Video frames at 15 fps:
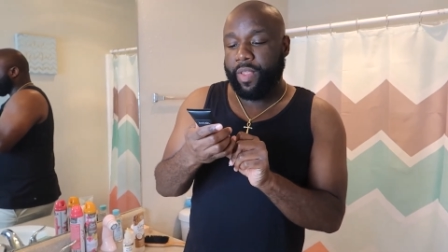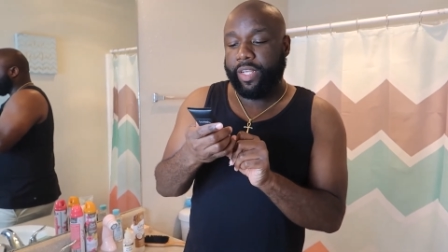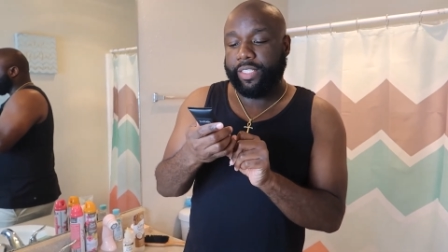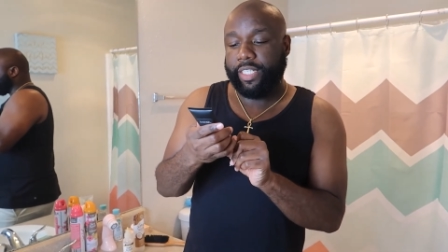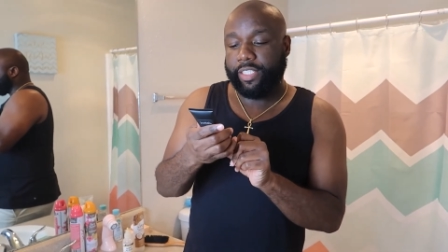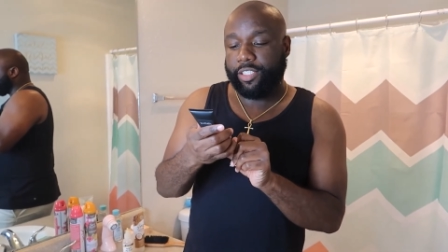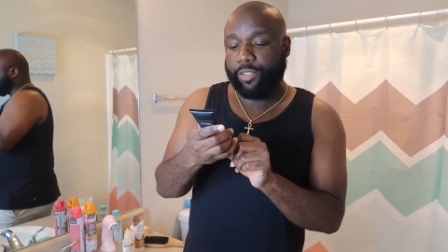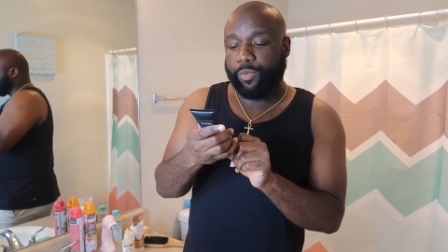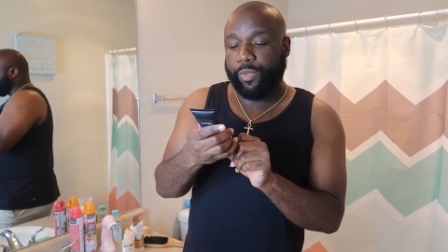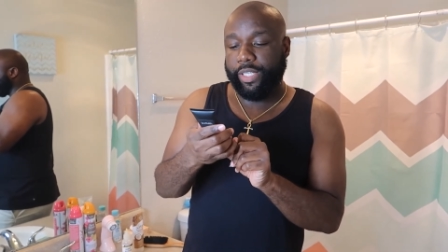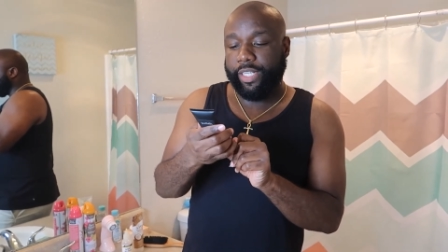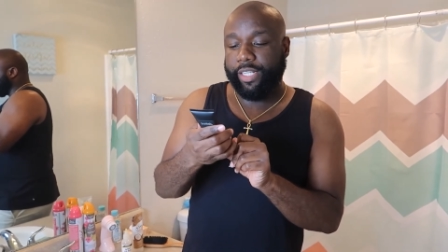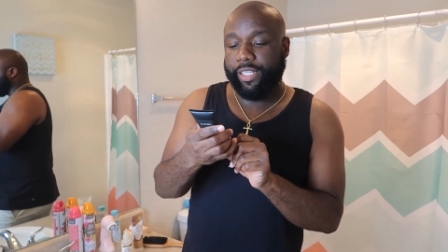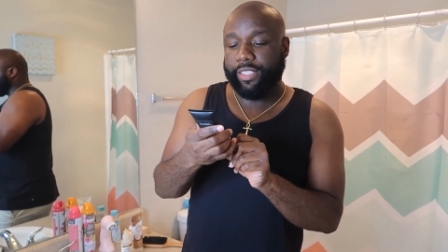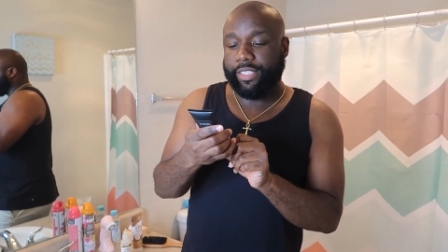It says
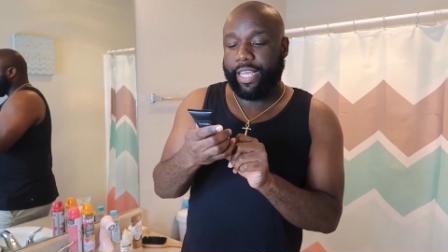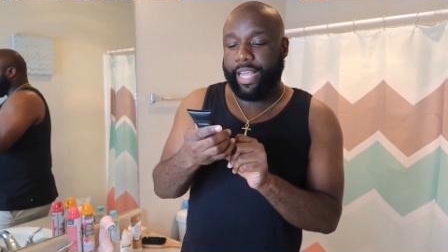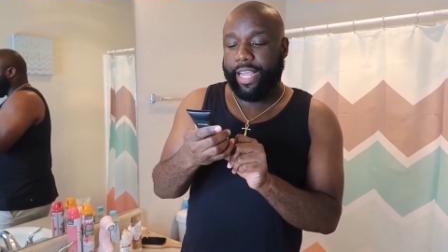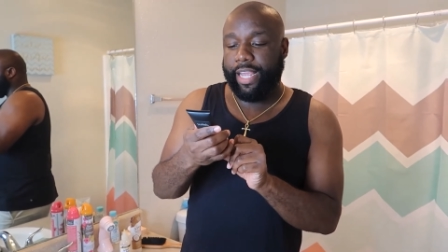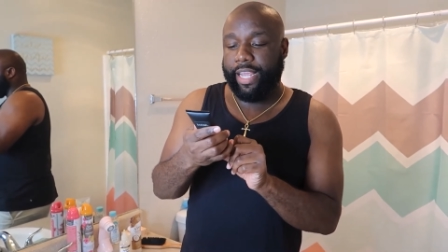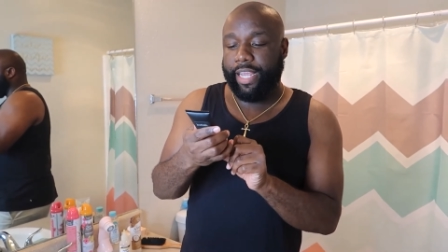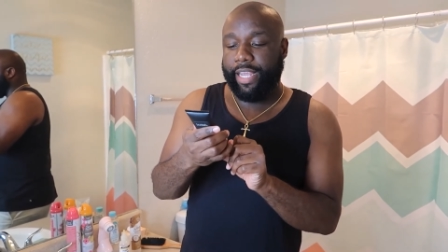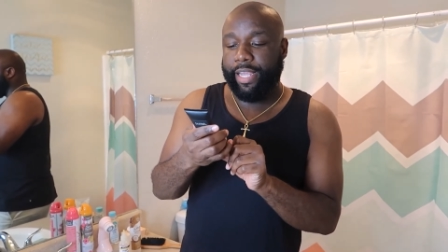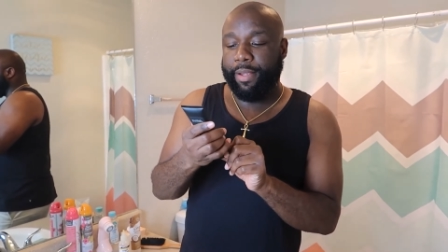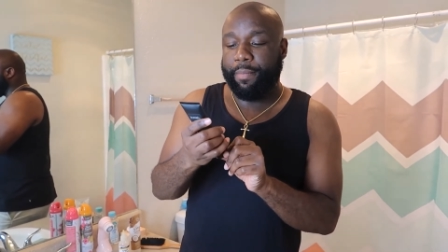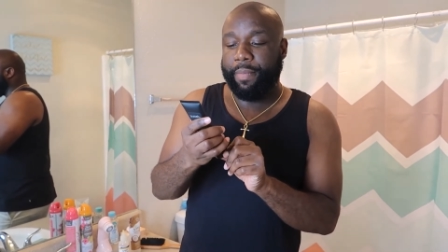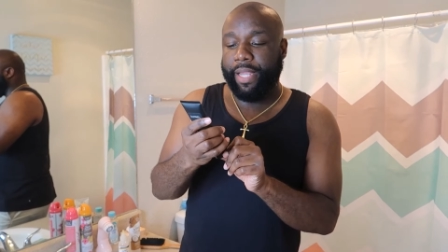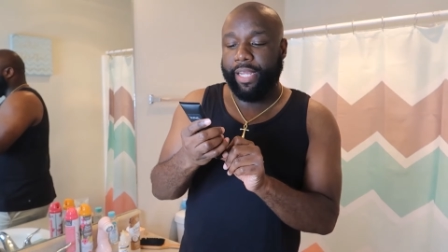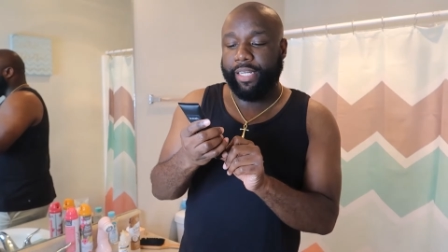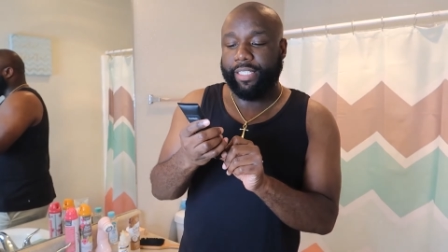squeeze a
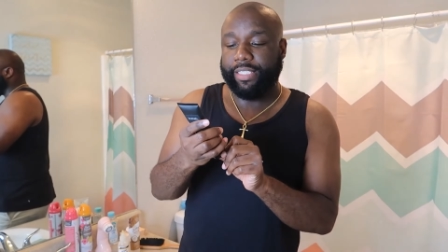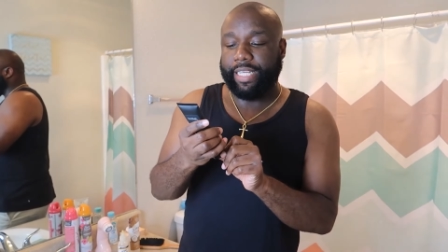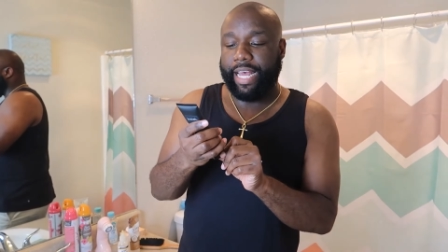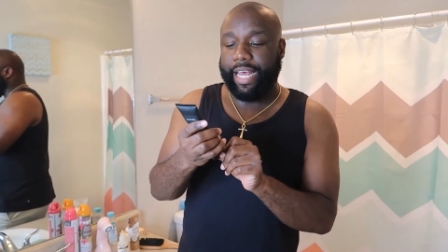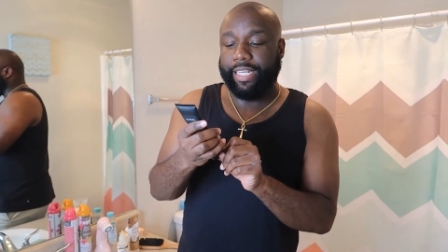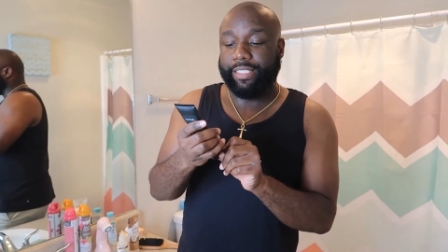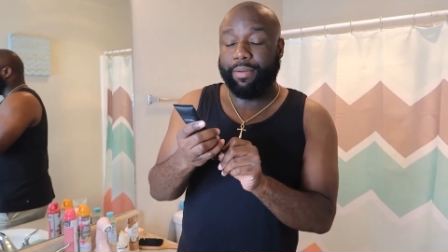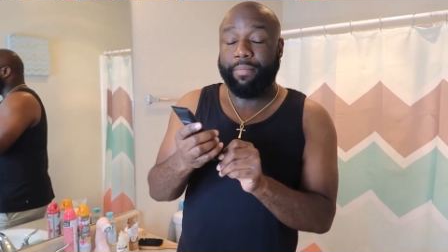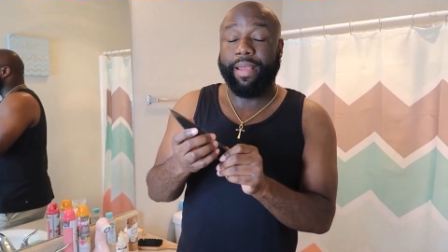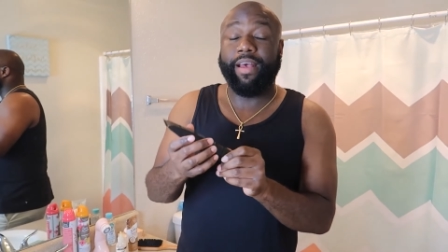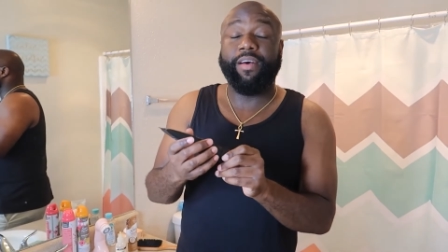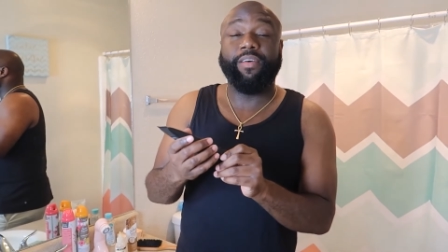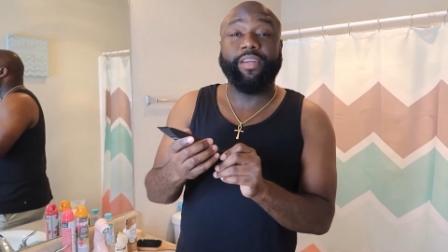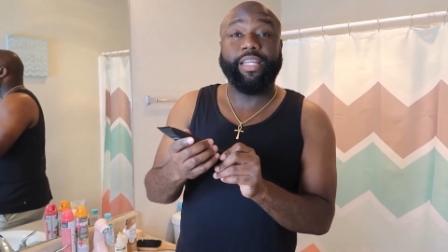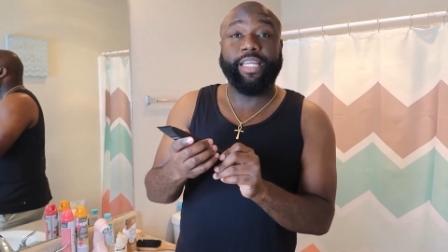penny size
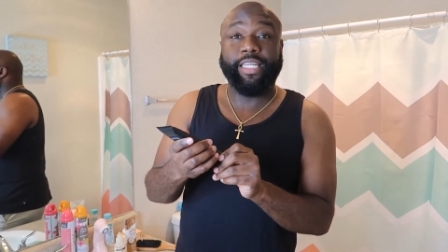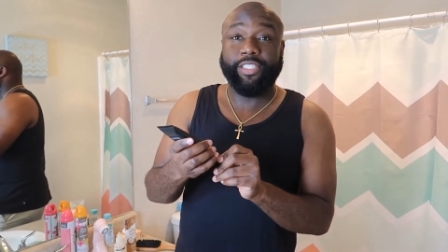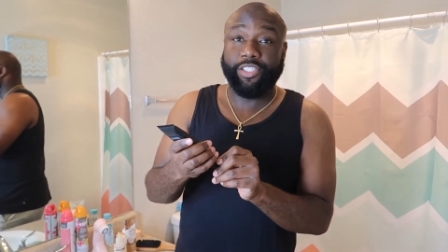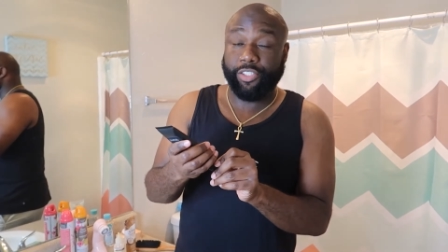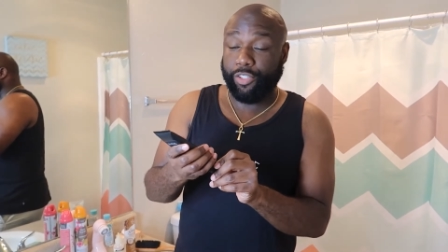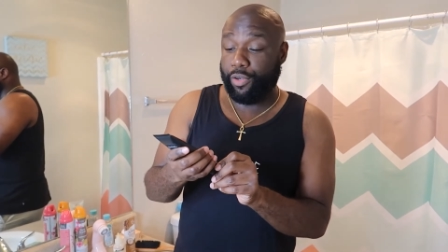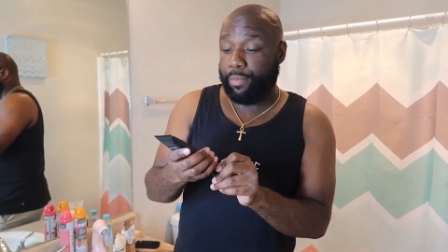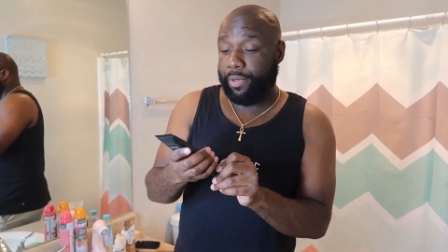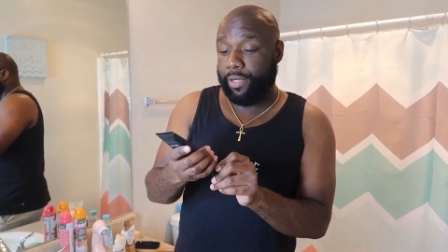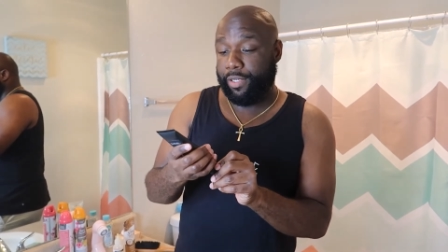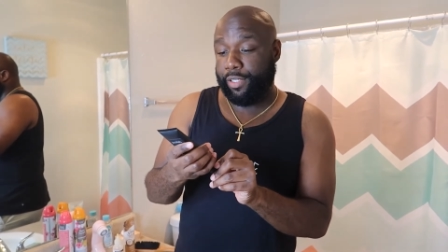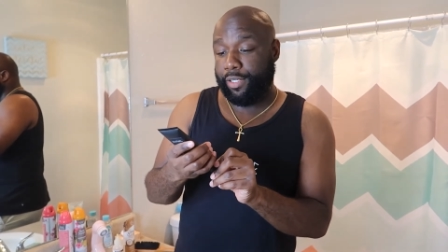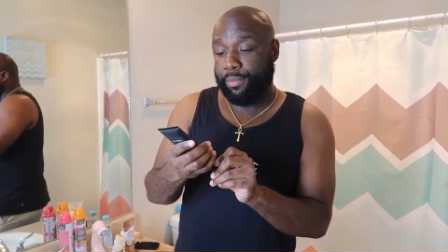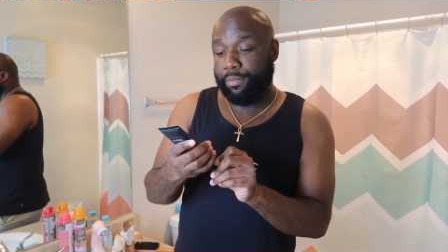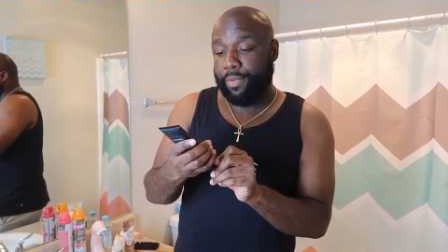amount into your
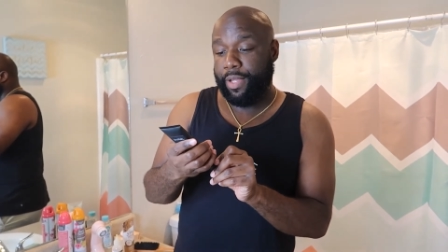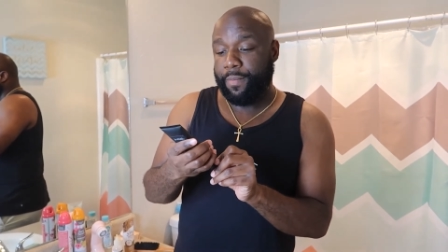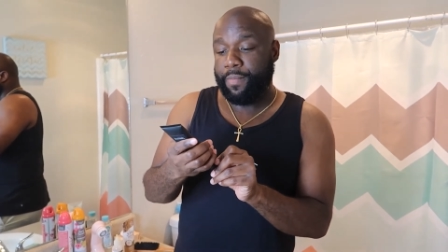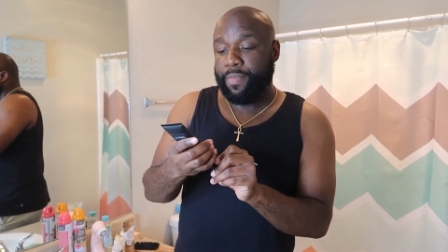palm